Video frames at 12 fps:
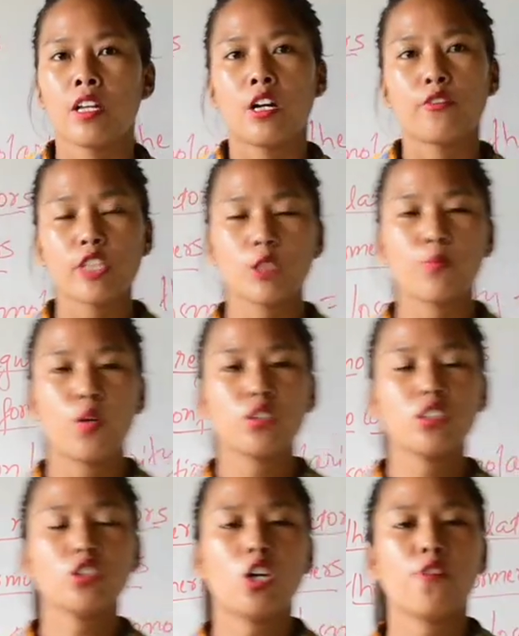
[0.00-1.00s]

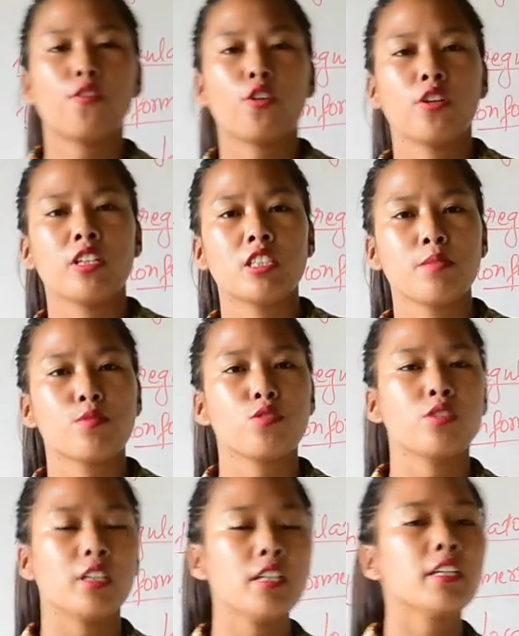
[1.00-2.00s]
responses of organisms to
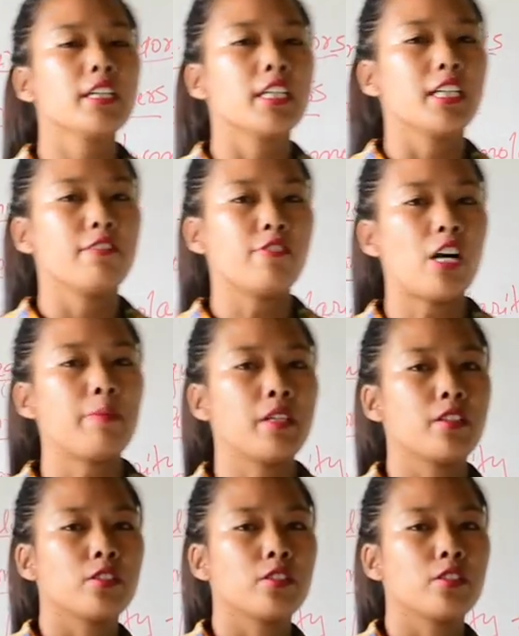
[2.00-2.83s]
the environment.